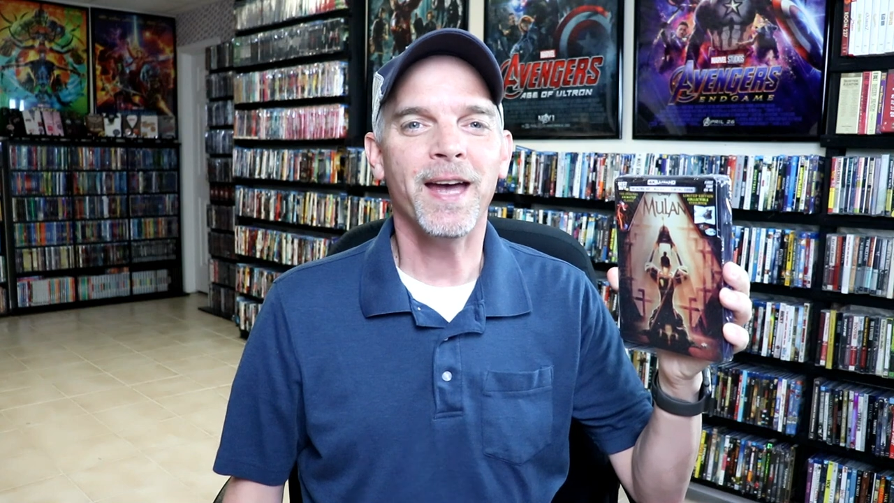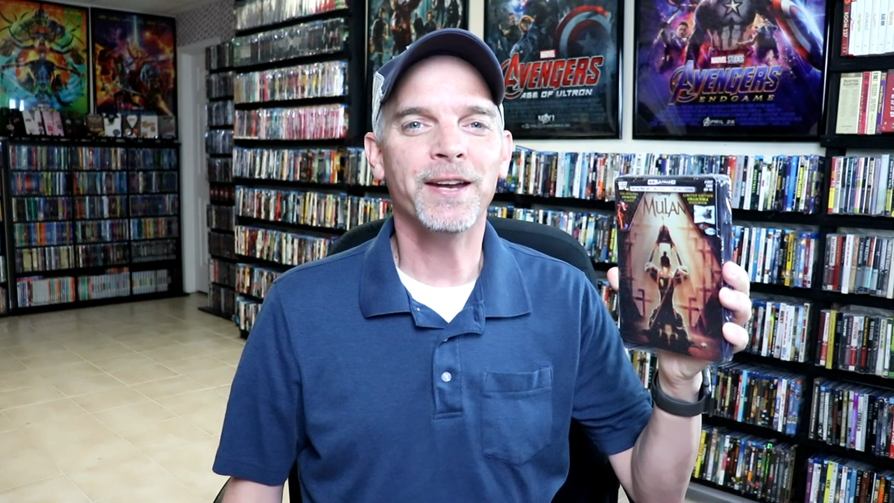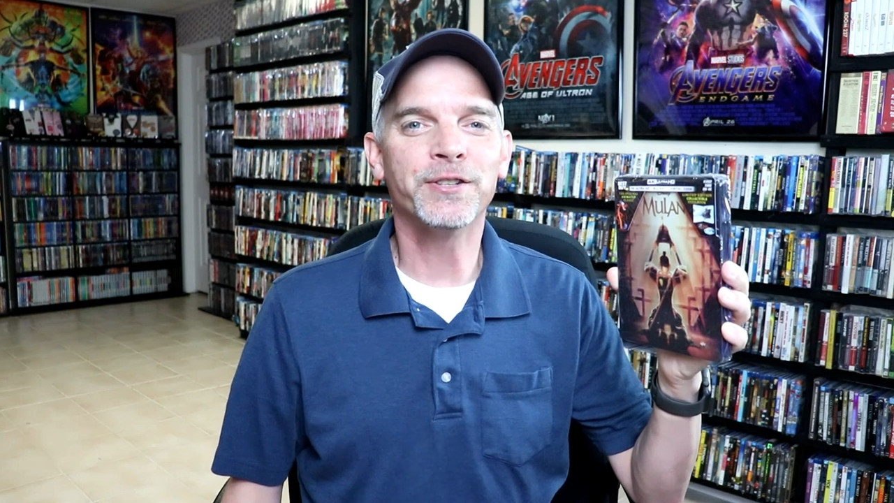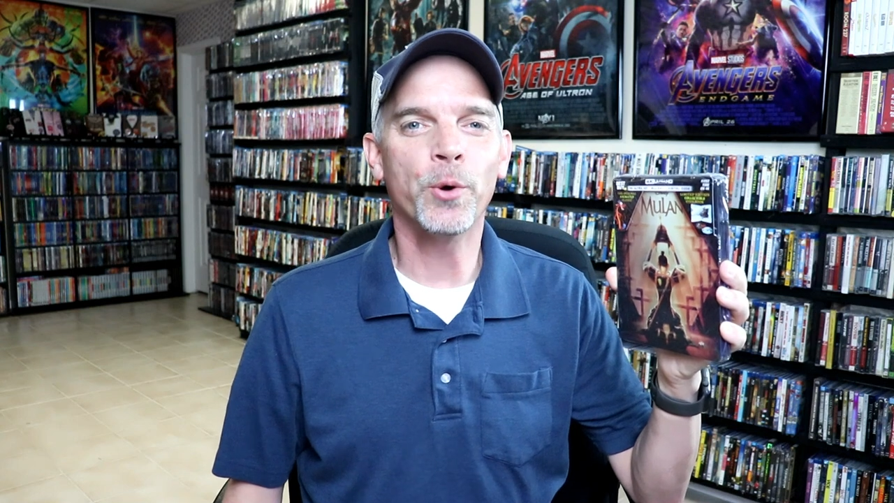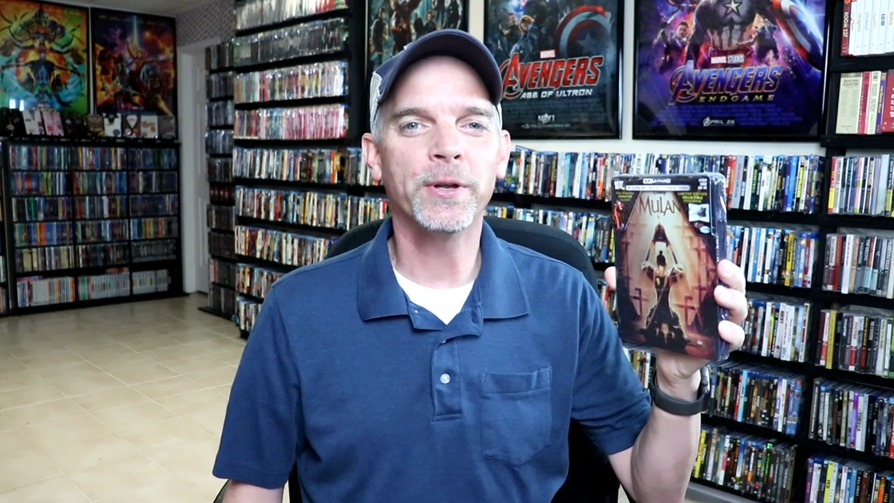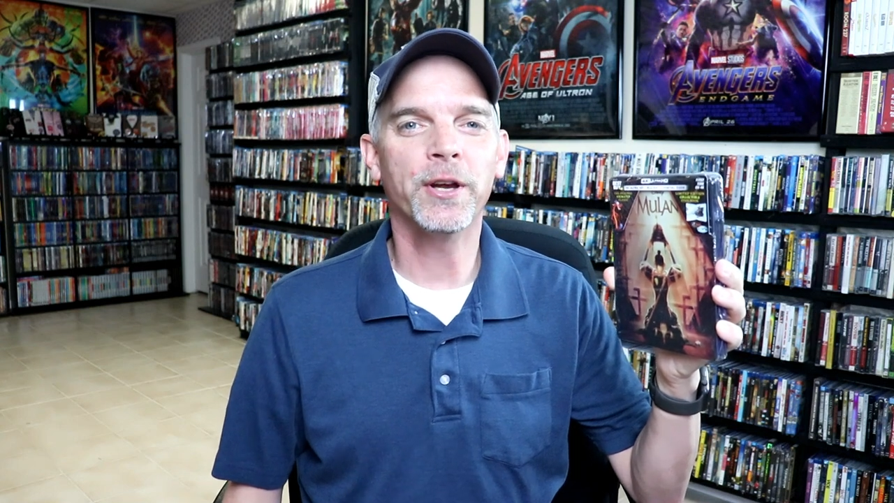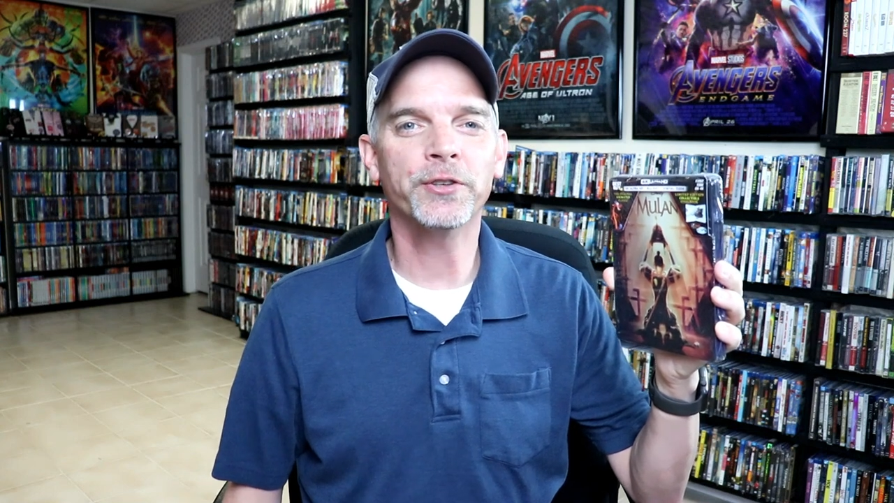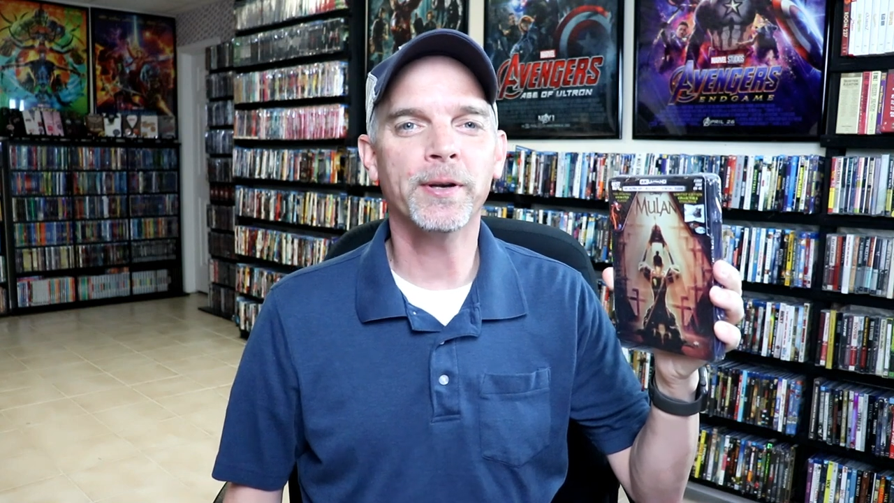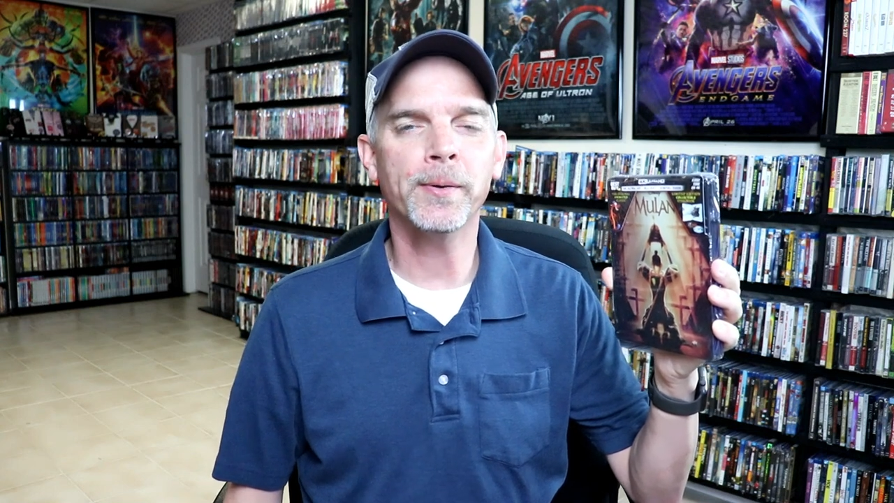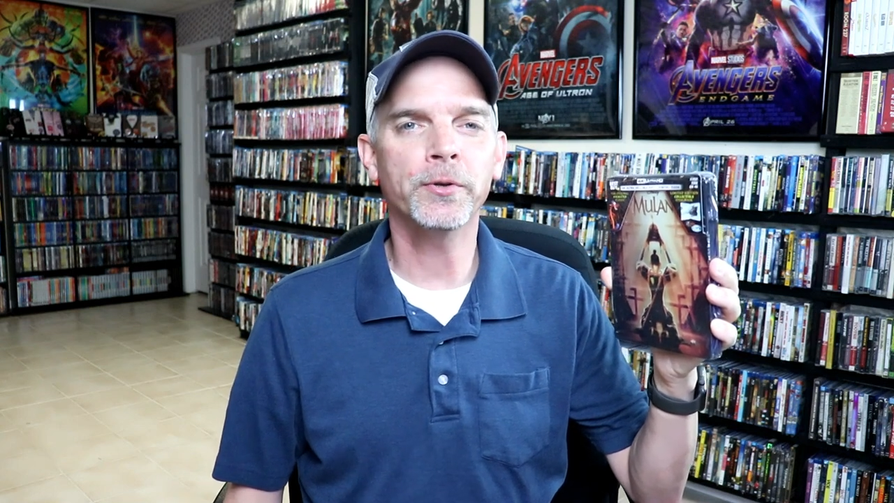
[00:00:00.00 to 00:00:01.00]
Hey, Tony here.
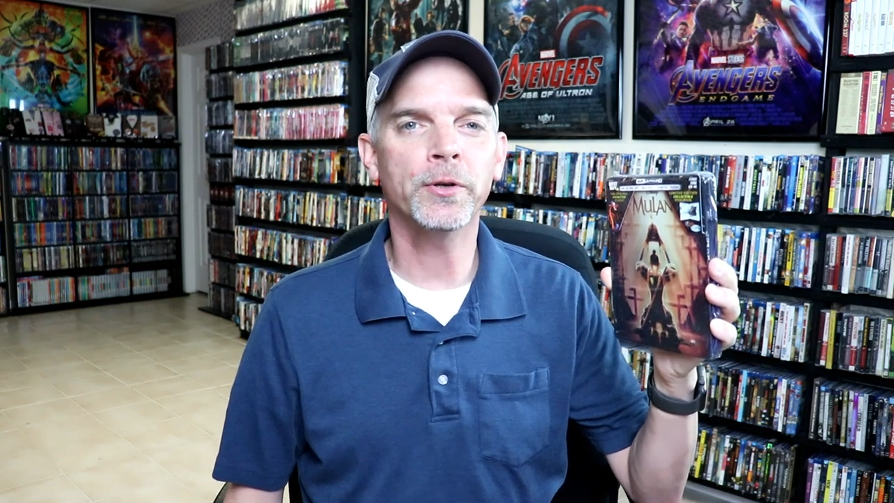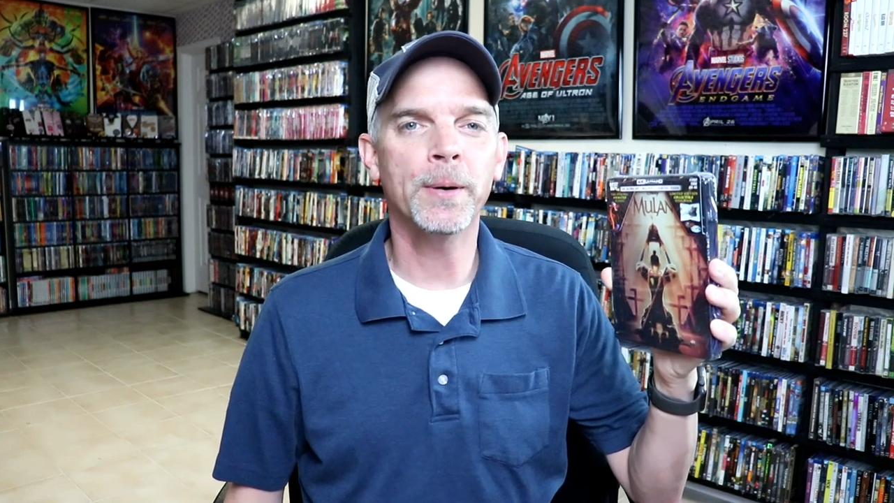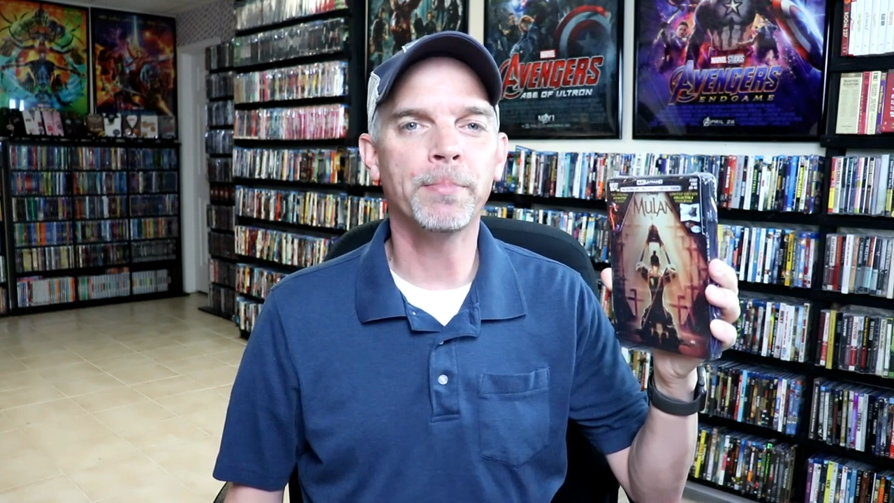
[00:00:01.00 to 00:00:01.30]
Today we're going to do